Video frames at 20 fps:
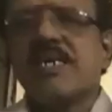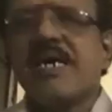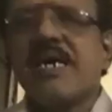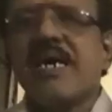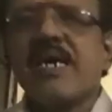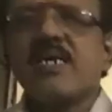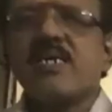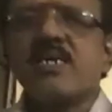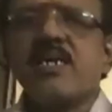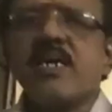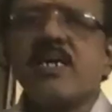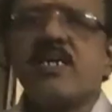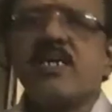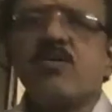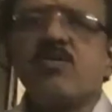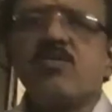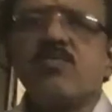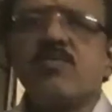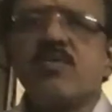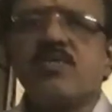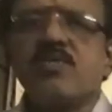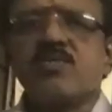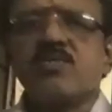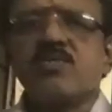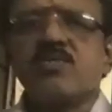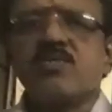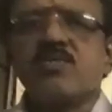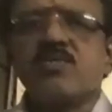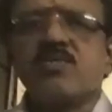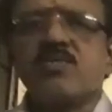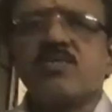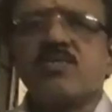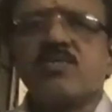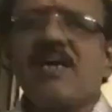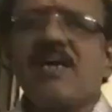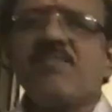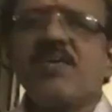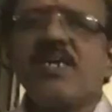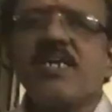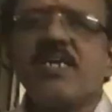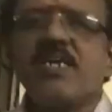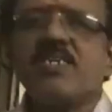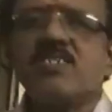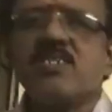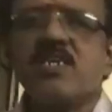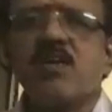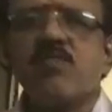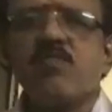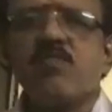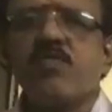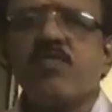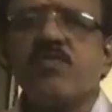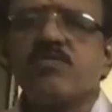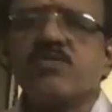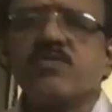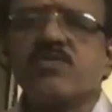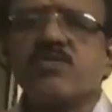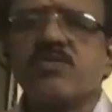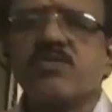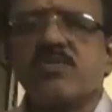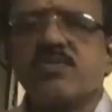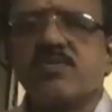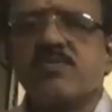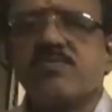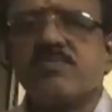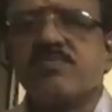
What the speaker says: acting downwards, gravitational force.